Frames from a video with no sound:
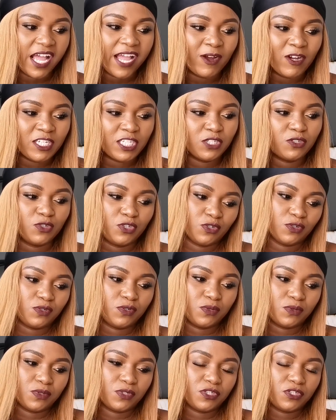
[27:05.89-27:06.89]
I wanted
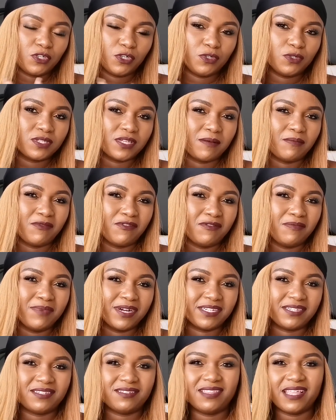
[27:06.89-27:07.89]
to show you some more,
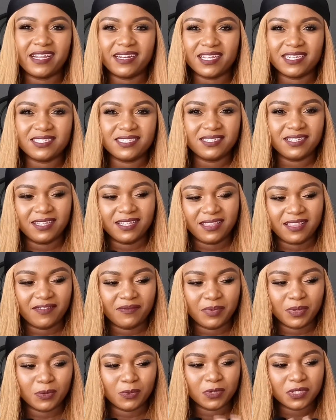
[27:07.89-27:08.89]
but they're dirty and
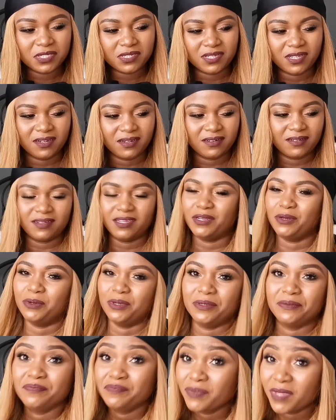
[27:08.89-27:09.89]
they've been washed. And
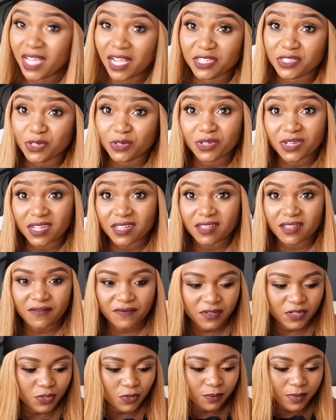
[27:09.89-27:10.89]
anyway, I'll show you another
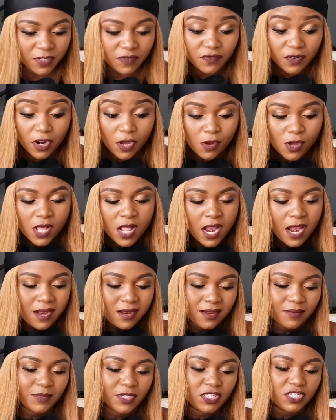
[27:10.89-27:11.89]
video. But for now,
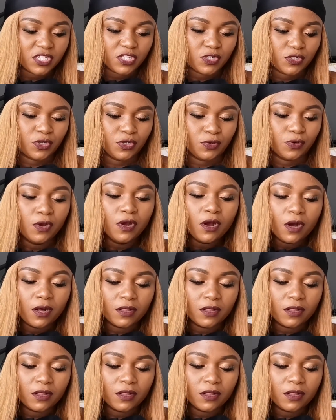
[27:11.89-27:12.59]
let me just show you.